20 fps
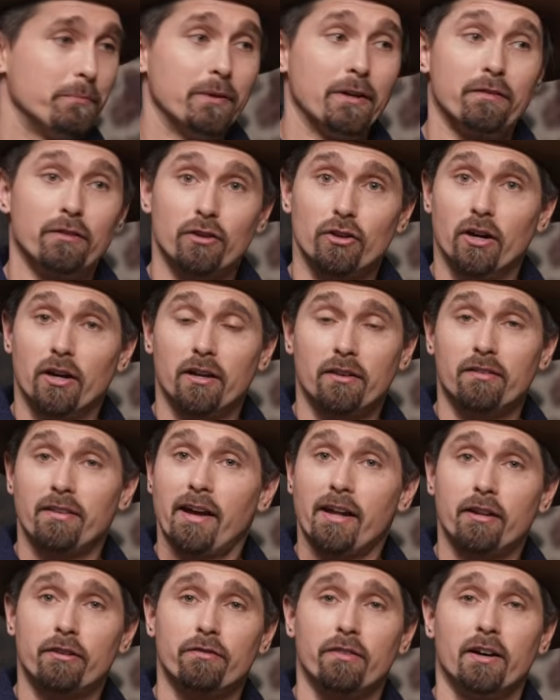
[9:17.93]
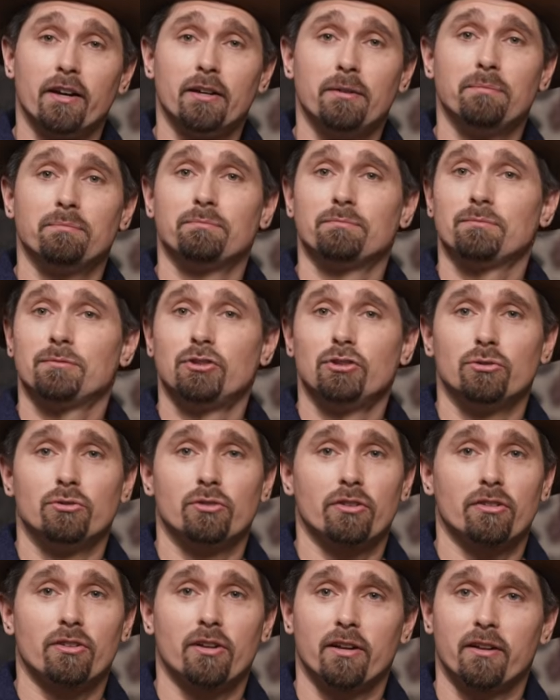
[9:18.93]
if you're not satisfied, you
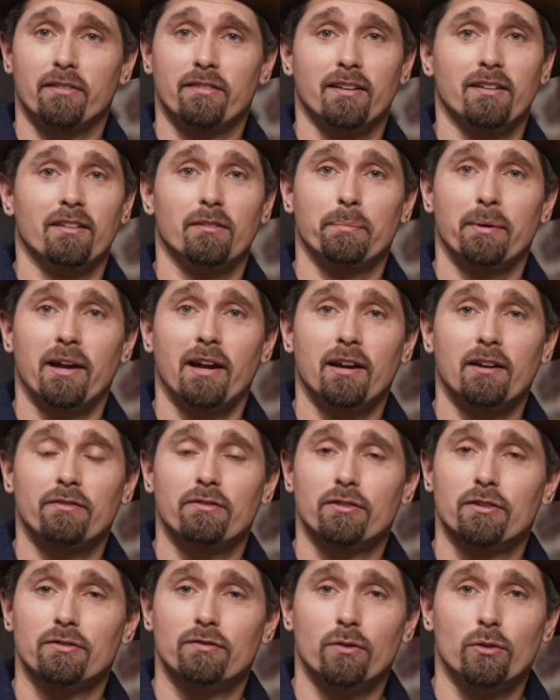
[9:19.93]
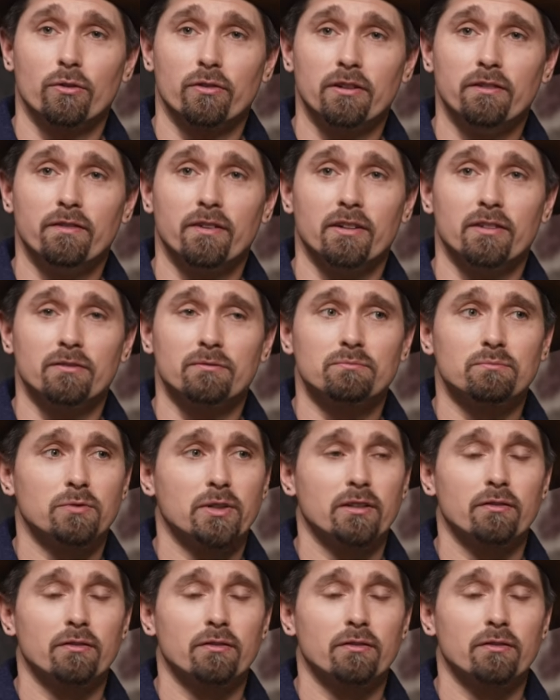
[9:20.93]
just got to send it back for a full refund.